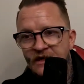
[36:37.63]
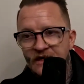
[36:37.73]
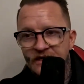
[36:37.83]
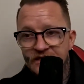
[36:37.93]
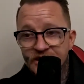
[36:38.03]

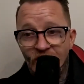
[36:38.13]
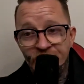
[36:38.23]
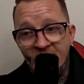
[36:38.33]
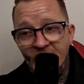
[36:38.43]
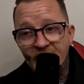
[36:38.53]
So,
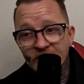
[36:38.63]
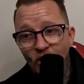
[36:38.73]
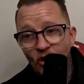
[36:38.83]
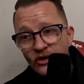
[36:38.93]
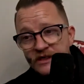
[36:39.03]

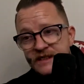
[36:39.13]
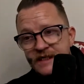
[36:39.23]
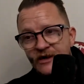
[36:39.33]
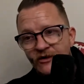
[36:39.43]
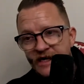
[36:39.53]
all
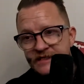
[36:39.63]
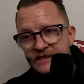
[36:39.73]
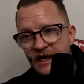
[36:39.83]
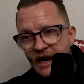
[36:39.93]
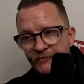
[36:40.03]
cigarettes
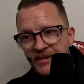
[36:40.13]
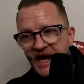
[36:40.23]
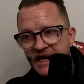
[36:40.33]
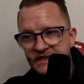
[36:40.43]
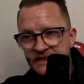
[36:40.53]
are
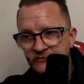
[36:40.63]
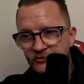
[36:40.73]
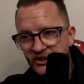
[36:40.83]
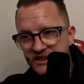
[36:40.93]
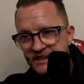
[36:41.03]
banned in
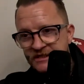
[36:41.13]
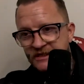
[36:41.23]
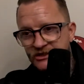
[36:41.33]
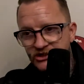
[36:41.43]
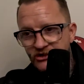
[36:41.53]
prisons
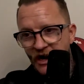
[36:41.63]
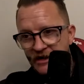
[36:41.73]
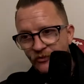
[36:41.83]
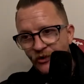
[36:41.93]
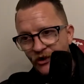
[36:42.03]

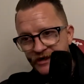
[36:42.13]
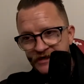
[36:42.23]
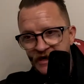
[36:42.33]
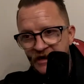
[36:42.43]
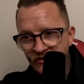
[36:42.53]
Australia-wide
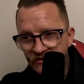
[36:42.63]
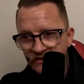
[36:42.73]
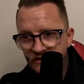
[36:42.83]
now.